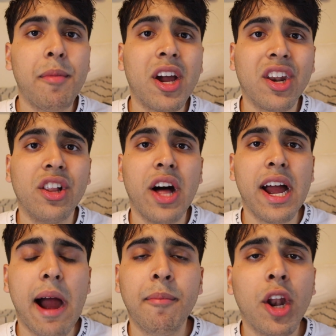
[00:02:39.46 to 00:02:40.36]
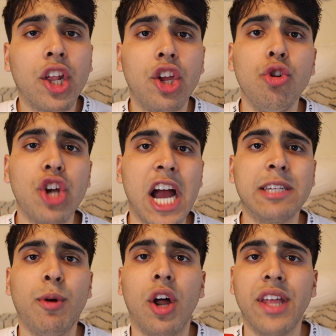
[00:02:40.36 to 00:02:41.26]
not gonna lie, I'm not a huge
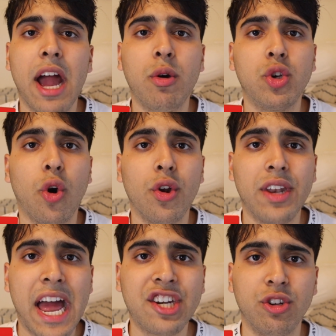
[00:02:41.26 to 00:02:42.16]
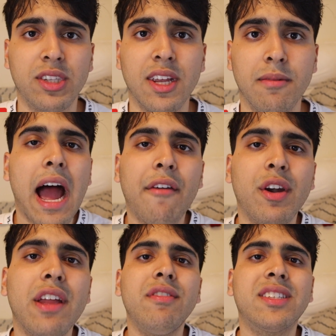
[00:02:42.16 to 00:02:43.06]
expert on the Ecuadorian national team. However,
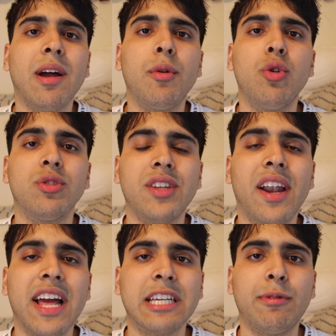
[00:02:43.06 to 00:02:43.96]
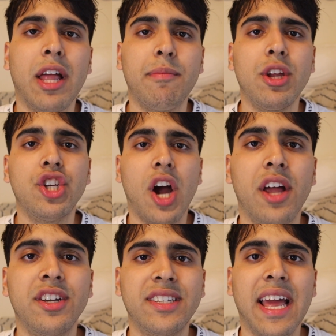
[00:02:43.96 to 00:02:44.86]
even someone who's not an expert like me should
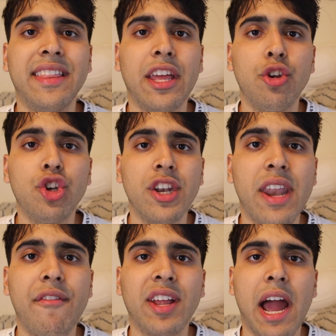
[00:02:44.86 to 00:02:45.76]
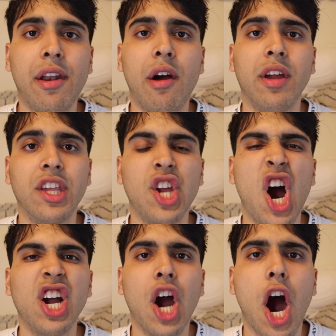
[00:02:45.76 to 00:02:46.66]
understand that you should never count out a
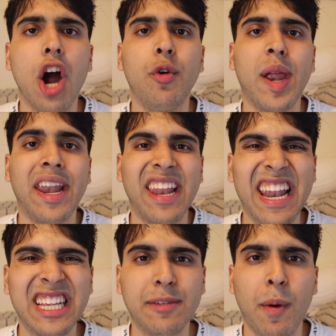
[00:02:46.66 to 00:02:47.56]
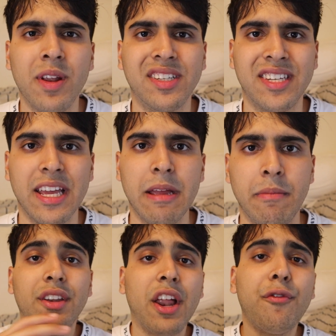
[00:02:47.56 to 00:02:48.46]
young, hungry, and an inexperienced team.
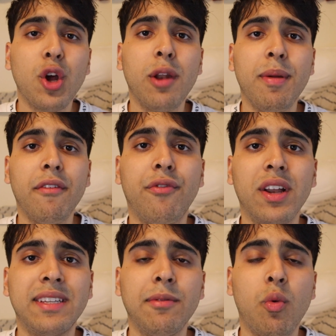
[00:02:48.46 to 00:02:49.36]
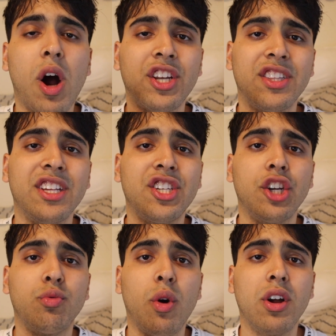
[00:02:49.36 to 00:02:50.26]
They're definitely gonna be a fun team to watch at this
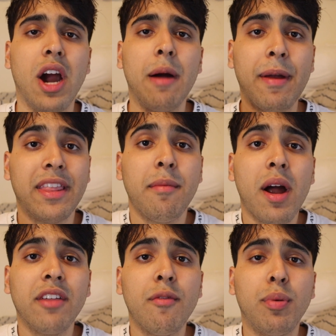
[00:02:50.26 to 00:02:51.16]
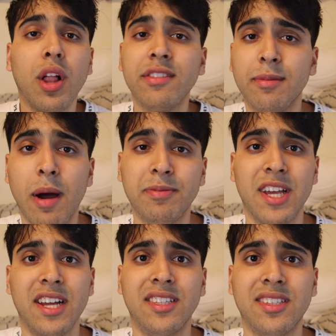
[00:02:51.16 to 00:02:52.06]
year's World Cup, and they might even pull off some
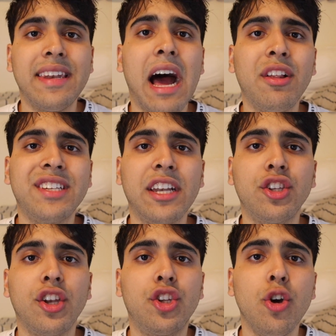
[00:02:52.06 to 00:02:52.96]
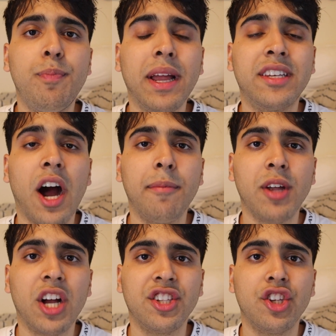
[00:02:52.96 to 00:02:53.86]
upsets. Now let's get to the two big top
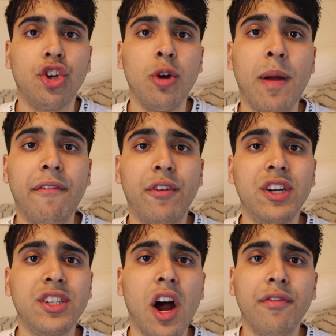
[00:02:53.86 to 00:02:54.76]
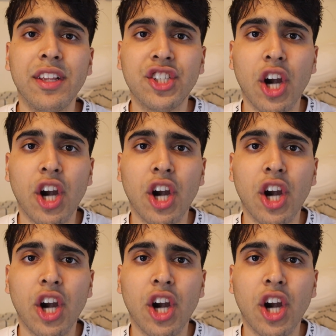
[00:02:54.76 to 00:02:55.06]
dogs of this group, and first off, let's